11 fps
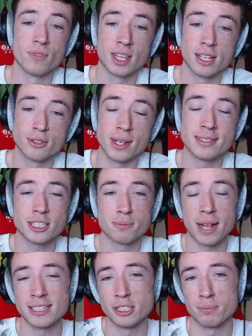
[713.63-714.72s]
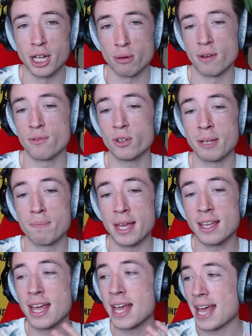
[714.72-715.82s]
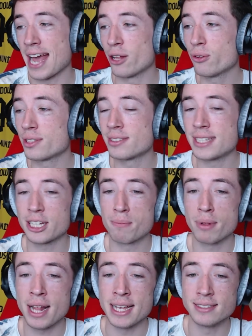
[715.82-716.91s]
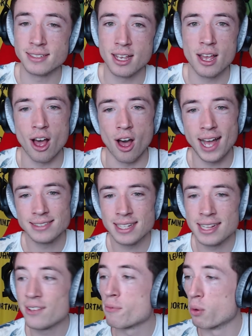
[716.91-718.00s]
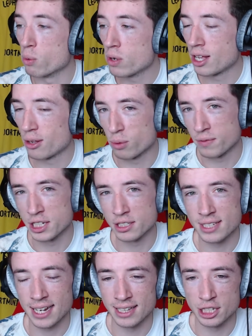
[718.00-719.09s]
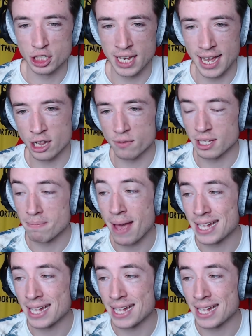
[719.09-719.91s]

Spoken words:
So 6 places below where I thought they'd be. And on to 2nd place. I said Liverpool would finish 2nd this year, and obviously Man